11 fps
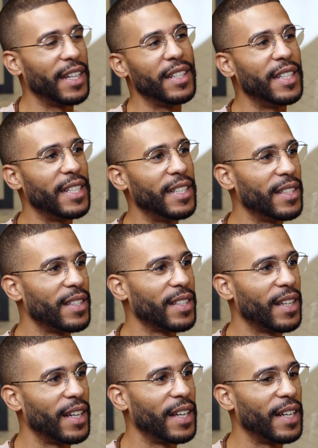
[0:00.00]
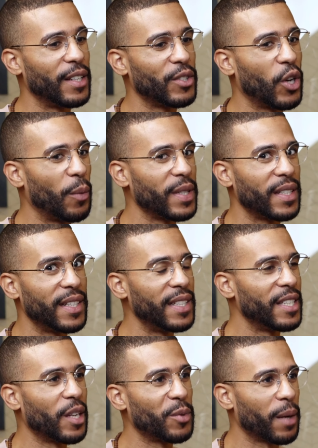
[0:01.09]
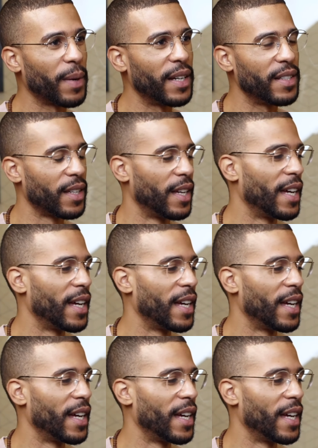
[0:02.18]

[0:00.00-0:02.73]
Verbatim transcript: in these uh, topics and in these subject matters.